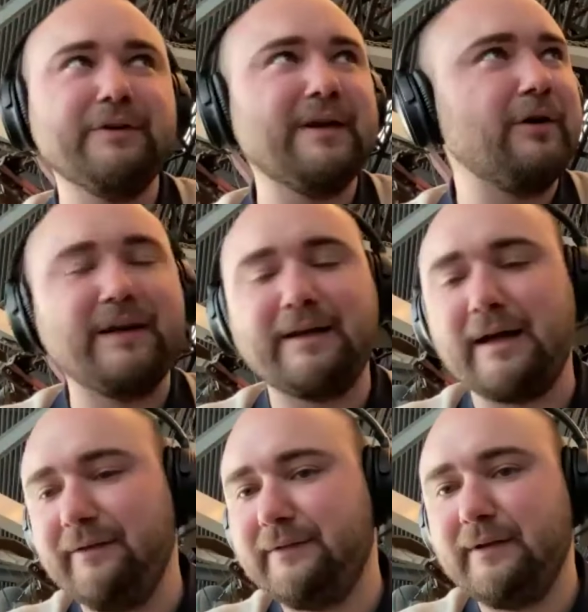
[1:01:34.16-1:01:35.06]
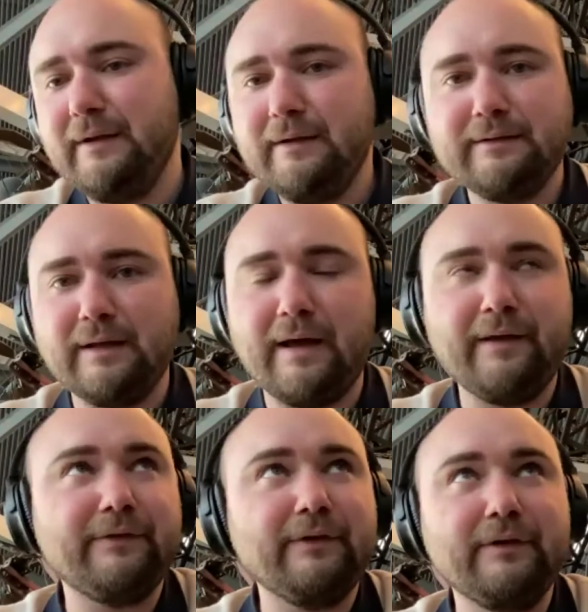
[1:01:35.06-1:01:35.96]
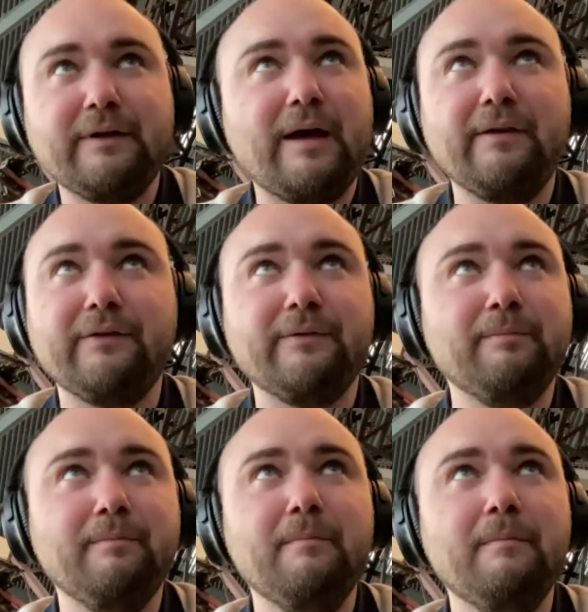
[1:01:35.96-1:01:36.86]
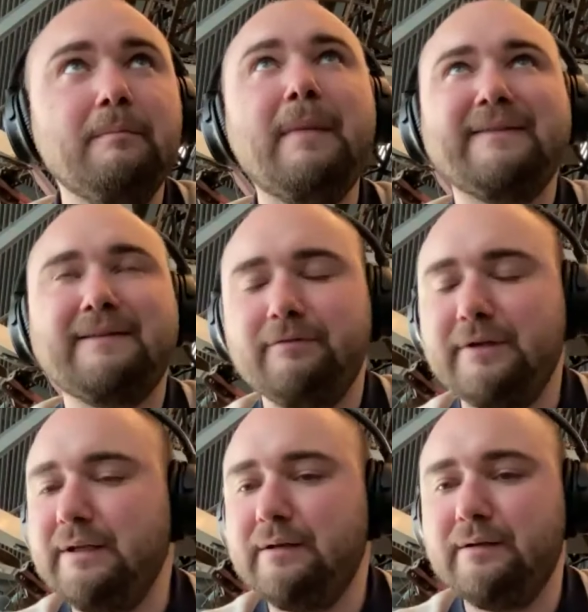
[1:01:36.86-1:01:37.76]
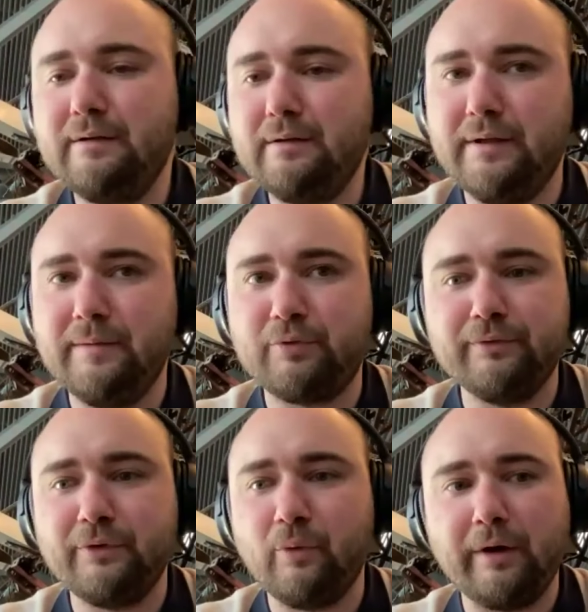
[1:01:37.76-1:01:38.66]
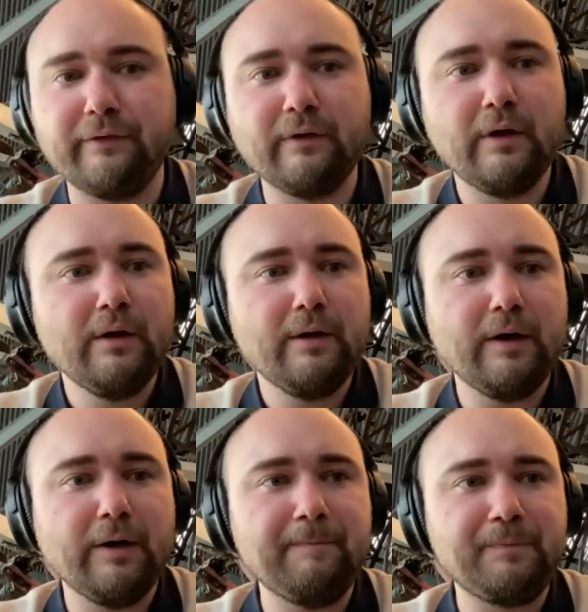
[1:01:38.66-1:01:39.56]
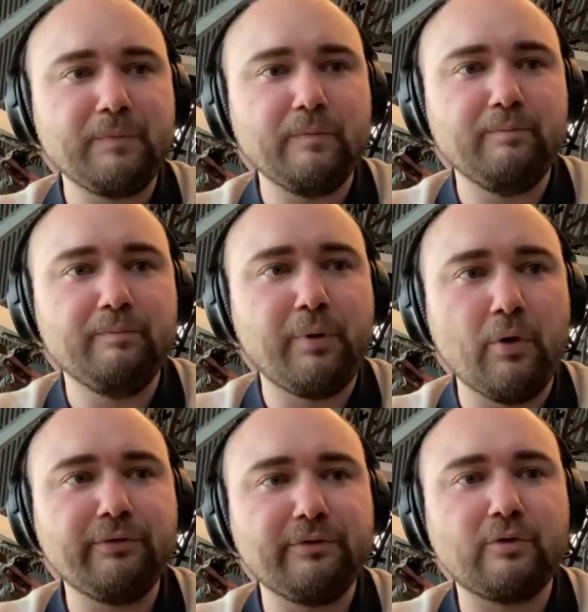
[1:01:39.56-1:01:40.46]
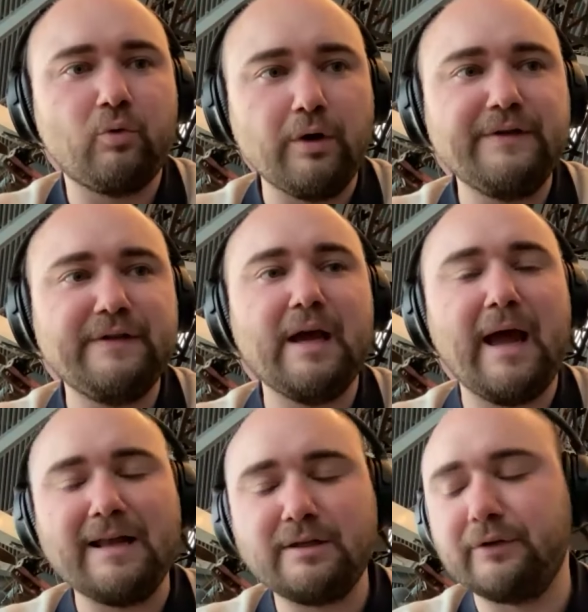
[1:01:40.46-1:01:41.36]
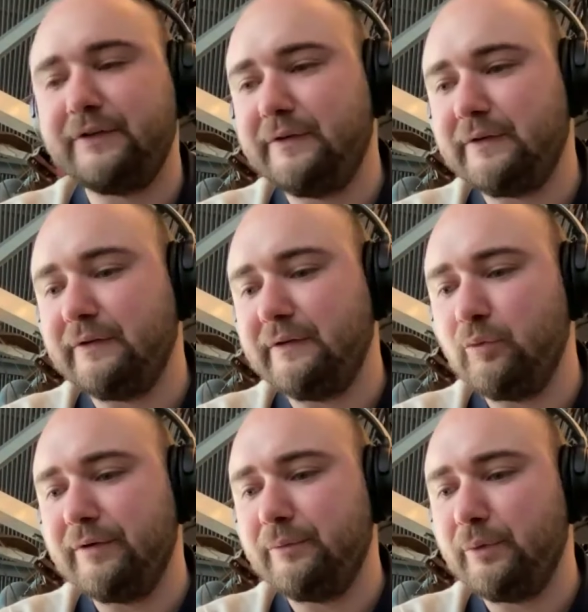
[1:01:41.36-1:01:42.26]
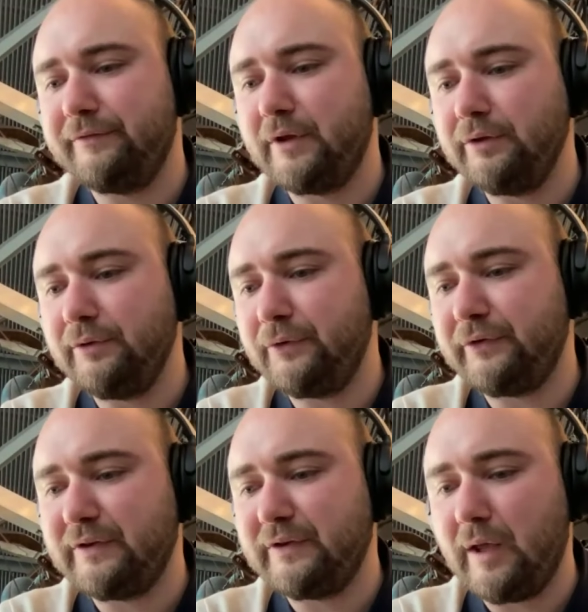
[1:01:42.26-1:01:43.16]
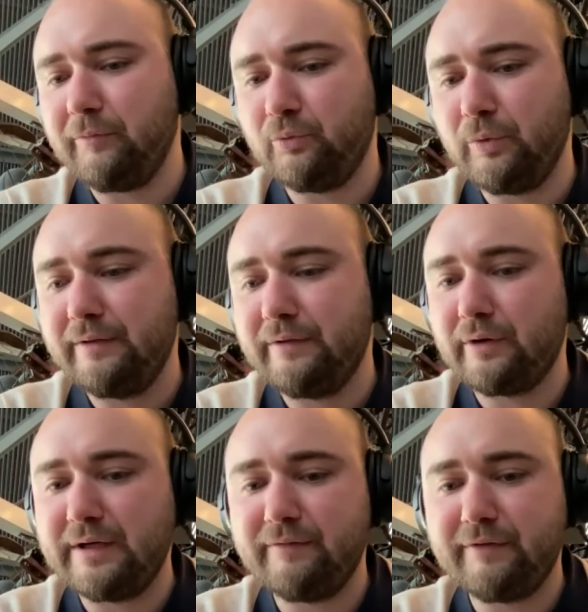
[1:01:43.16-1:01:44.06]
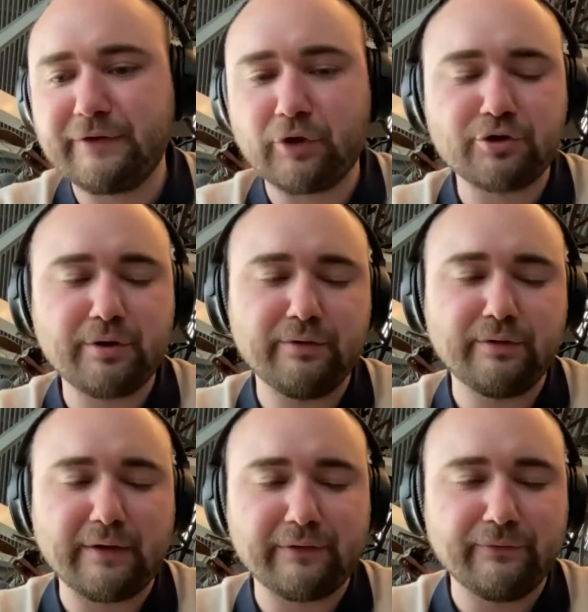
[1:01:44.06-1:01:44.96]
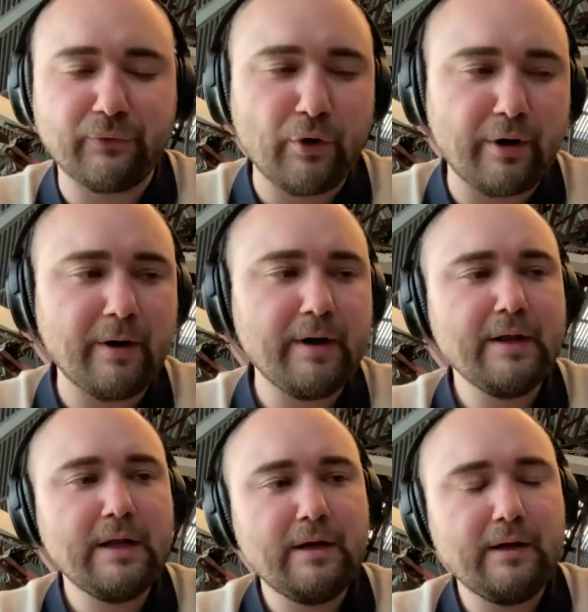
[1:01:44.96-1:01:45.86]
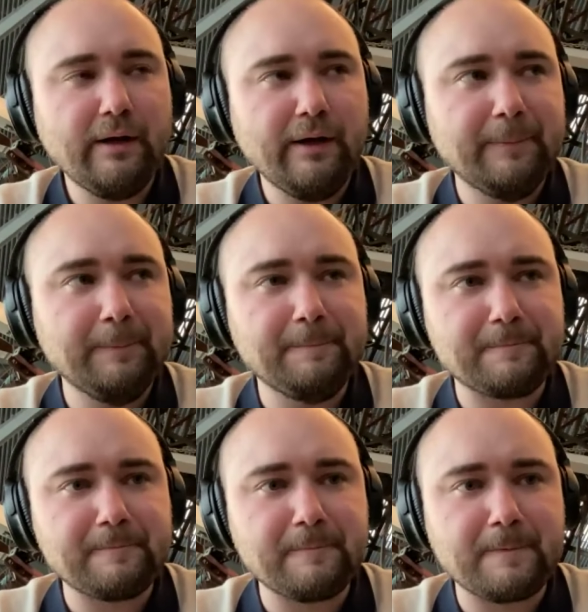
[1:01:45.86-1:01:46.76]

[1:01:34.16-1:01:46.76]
a doubt that has that has uh, that has massively improved the wines um, both quality and consistency we, we've done the first attempts with organic viticulture in 2004 um,